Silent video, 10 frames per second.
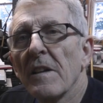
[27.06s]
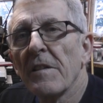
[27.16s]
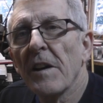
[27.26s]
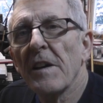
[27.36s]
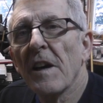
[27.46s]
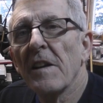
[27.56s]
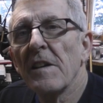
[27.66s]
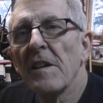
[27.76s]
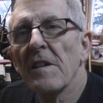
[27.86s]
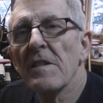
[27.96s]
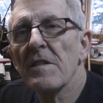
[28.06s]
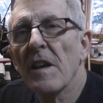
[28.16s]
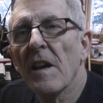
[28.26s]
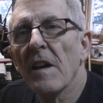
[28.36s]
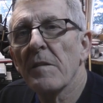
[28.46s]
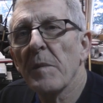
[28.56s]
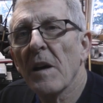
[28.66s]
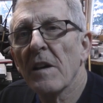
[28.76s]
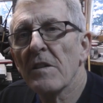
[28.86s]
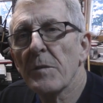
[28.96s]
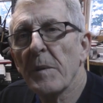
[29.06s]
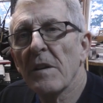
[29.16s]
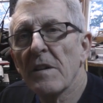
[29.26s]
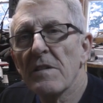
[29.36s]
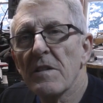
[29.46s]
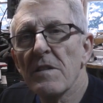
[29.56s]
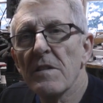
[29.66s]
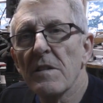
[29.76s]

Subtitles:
great ideas and my experiences